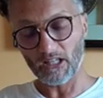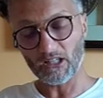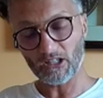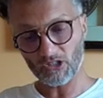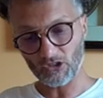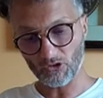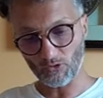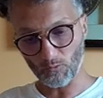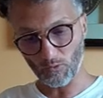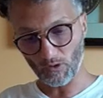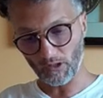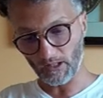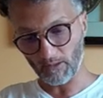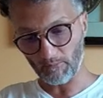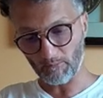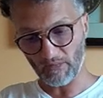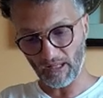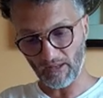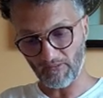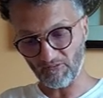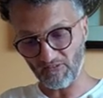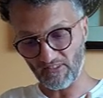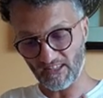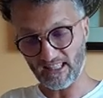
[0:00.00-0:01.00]
You wanna
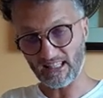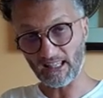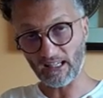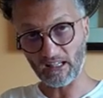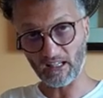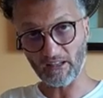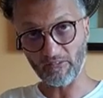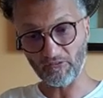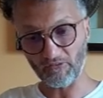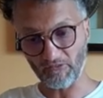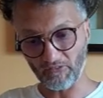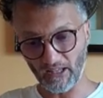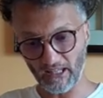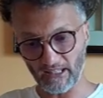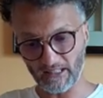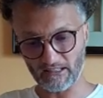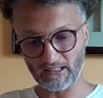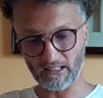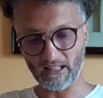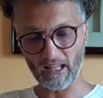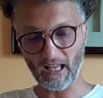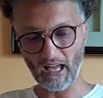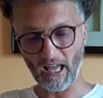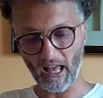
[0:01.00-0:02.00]
be physically fit,
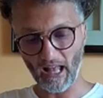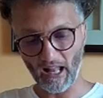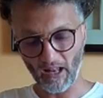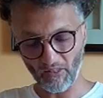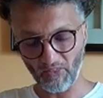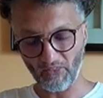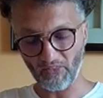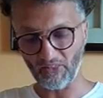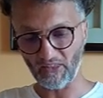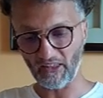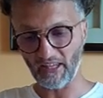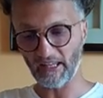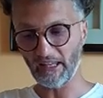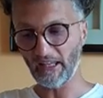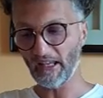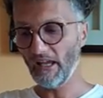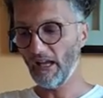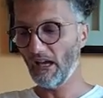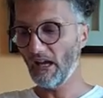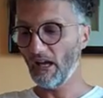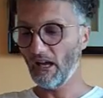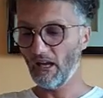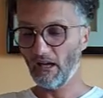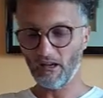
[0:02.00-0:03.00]
healthy,
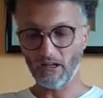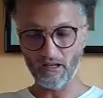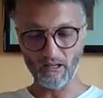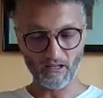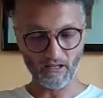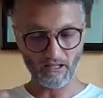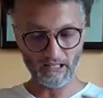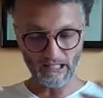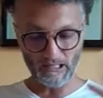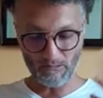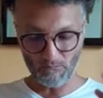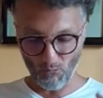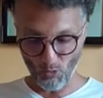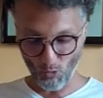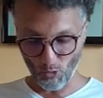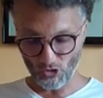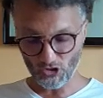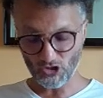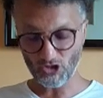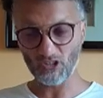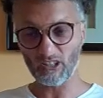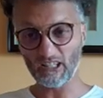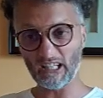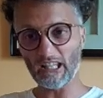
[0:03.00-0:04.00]

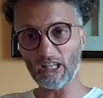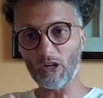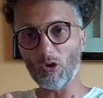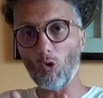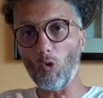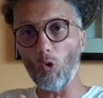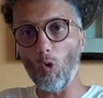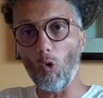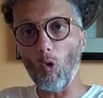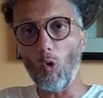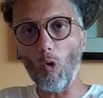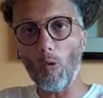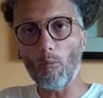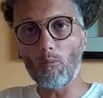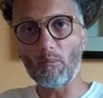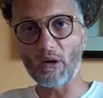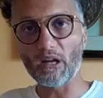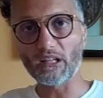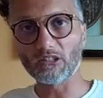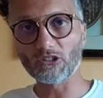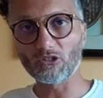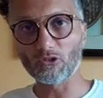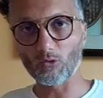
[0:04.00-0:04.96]
emotionally open